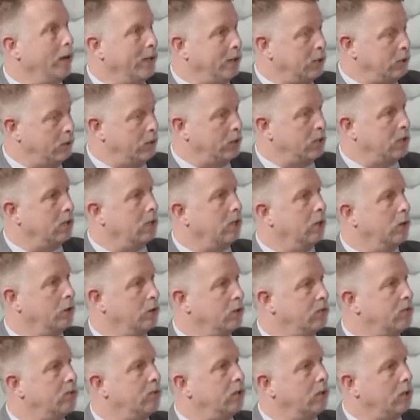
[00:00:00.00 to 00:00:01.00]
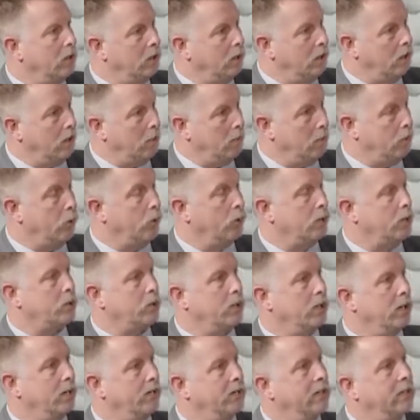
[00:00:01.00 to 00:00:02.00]
interest loans for a
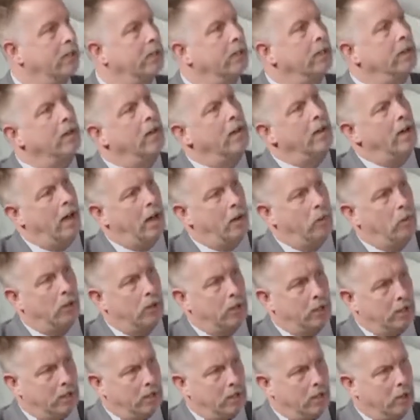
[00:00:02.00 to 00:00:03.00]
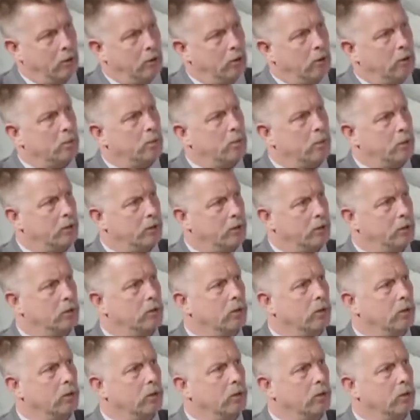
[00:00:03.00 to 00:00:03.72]
portion of it, and we'll continue to pursue.